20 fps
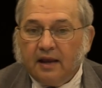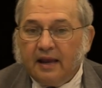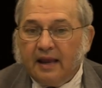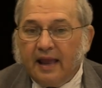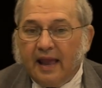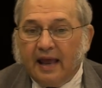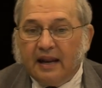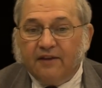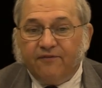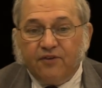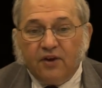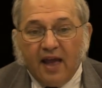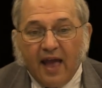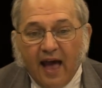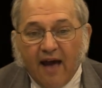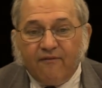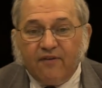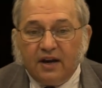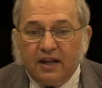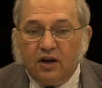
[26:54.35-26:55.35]
And if you
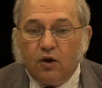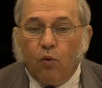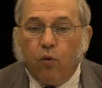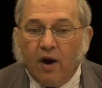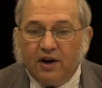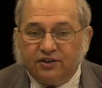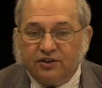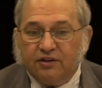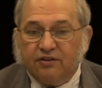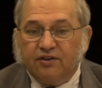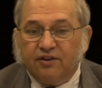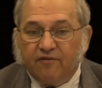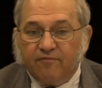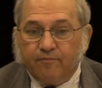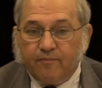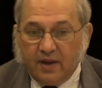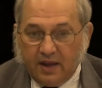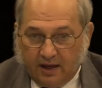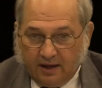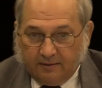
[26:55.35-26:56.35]
have any questions of
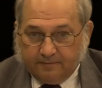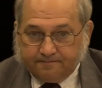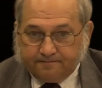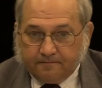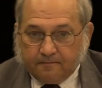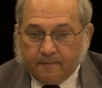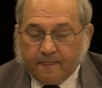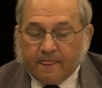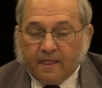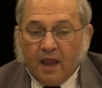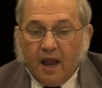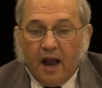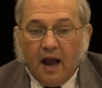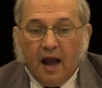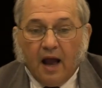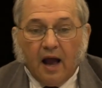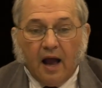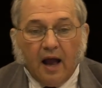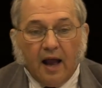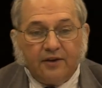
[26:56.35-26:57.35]
me,
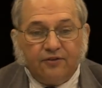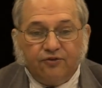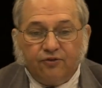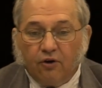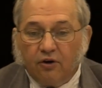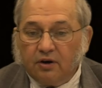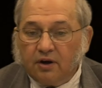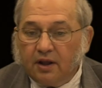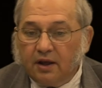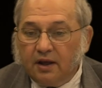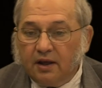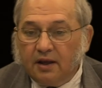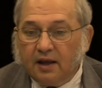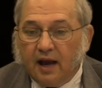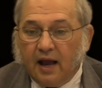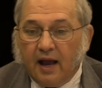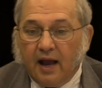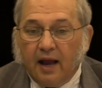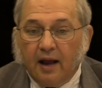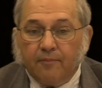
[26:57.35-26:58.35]
I certainly
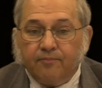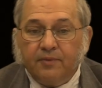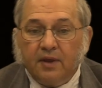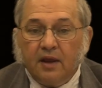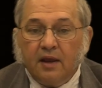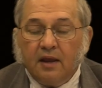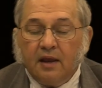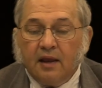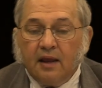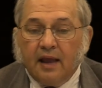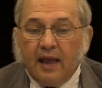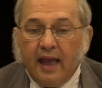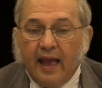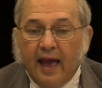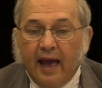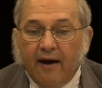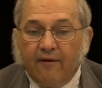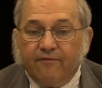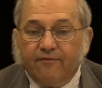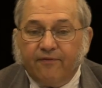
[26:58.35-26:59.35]
have
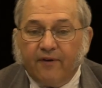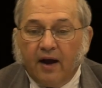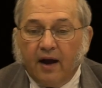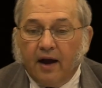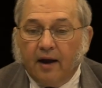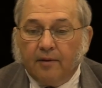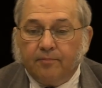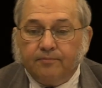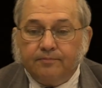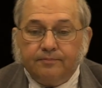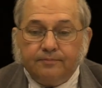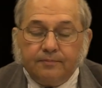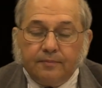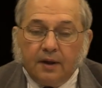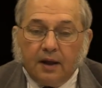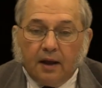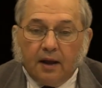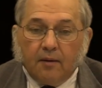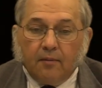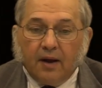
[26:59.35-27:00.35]
an
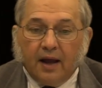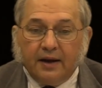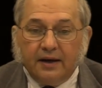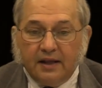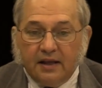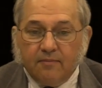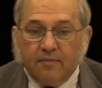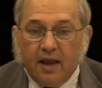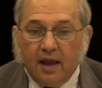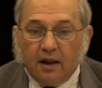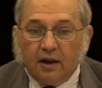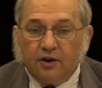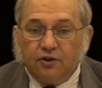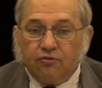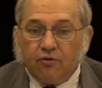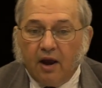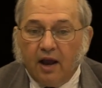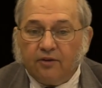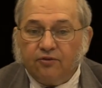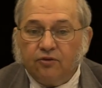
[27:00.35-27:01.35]
email
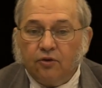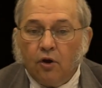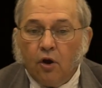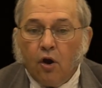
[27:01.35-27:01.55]
address,